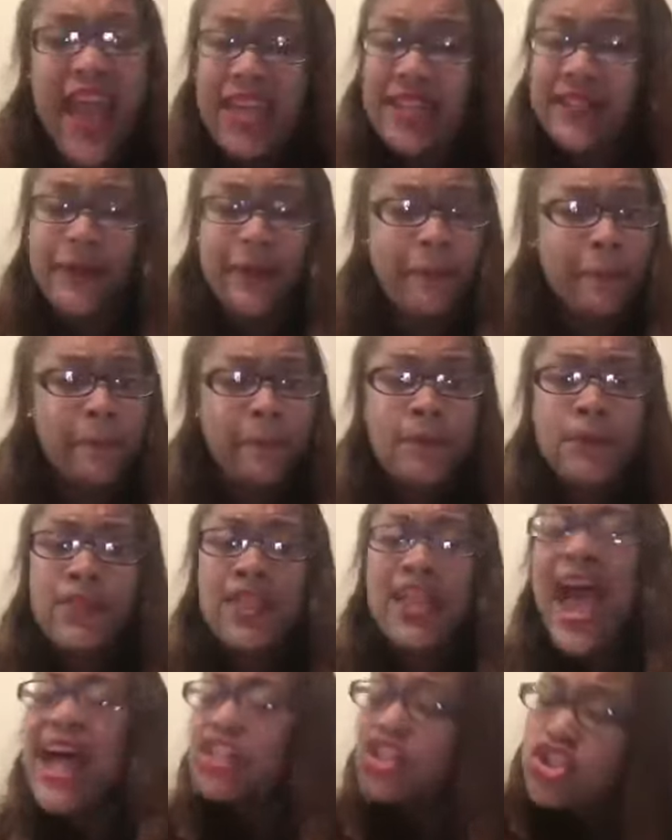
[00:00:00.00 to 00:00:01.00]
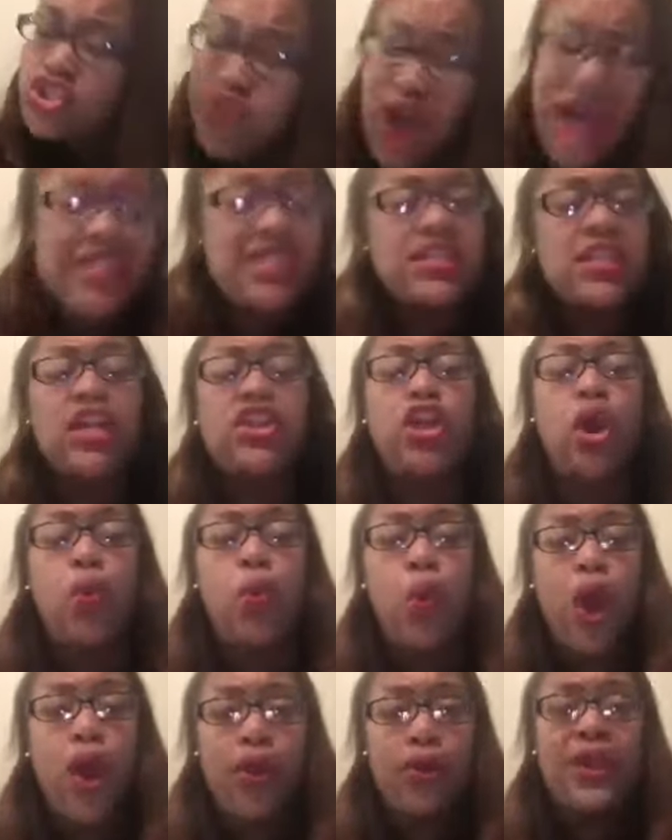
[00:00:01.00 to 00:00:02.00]
it. I trusted the
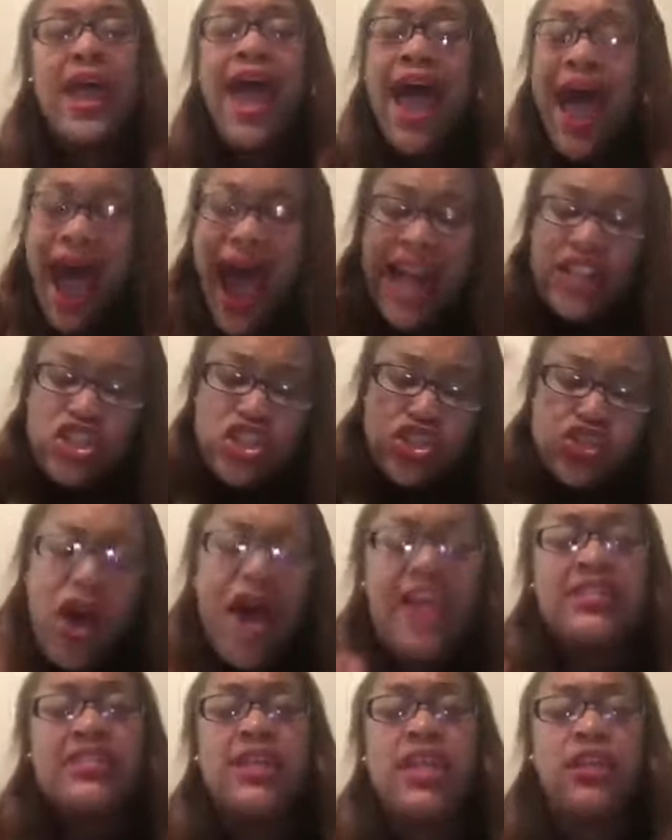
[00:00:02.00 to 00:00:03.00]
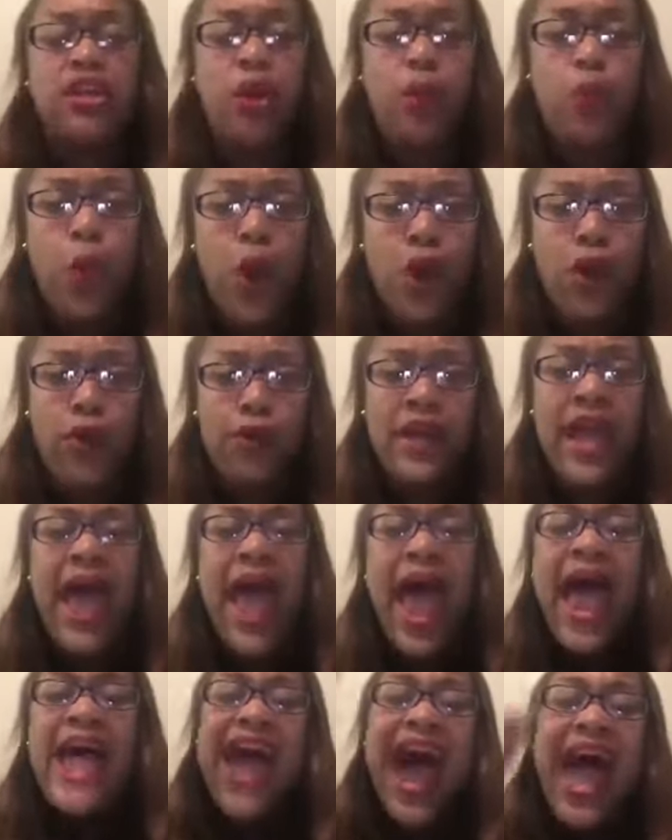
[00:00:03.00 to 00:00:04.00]
word. I trusted the word. And
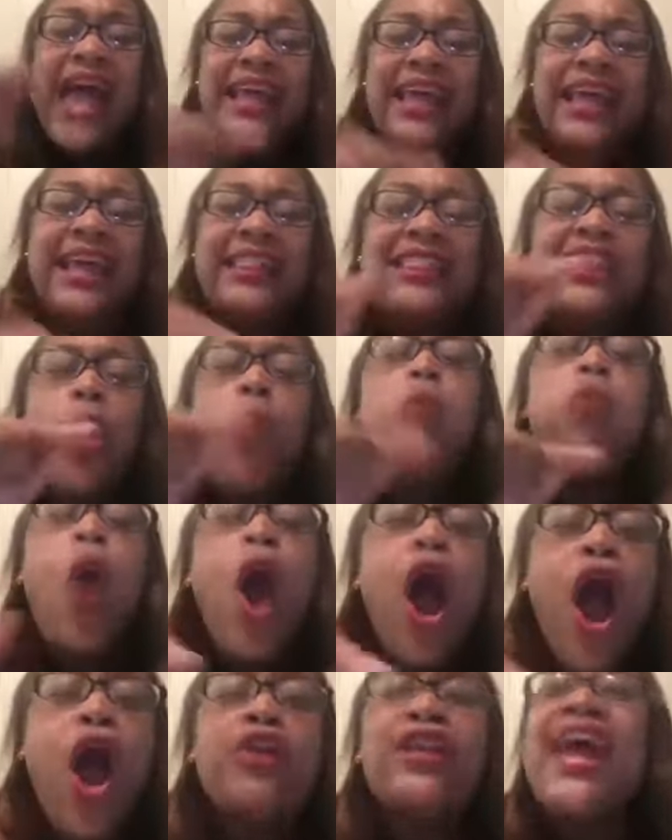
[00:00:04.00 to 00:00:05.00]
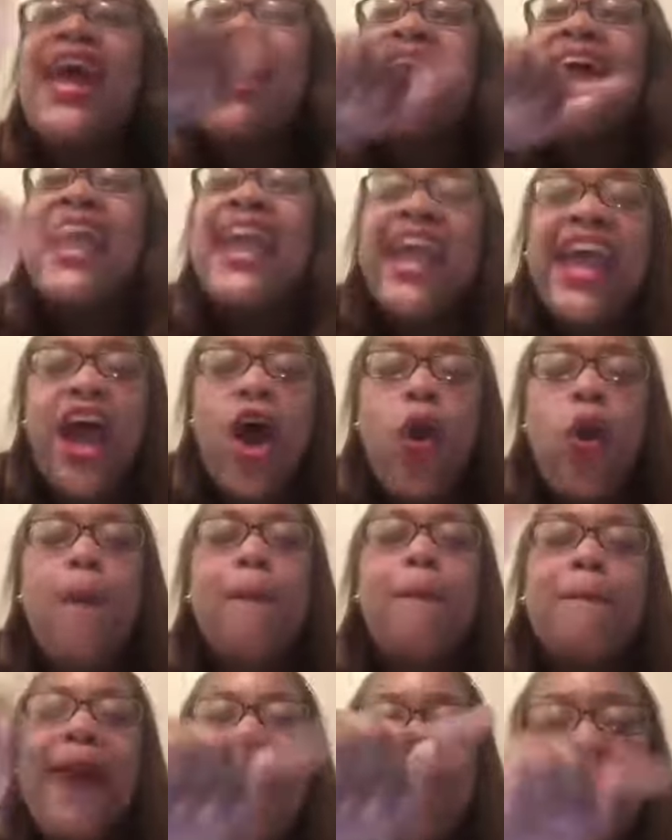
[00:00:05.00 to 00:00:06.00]
I, the word healed
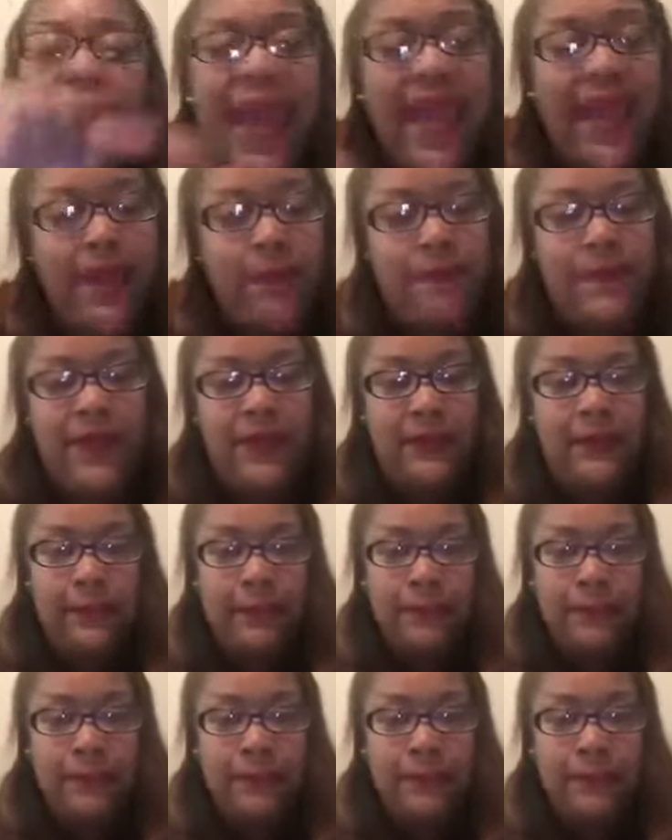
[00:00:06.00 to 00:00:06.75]
my baby.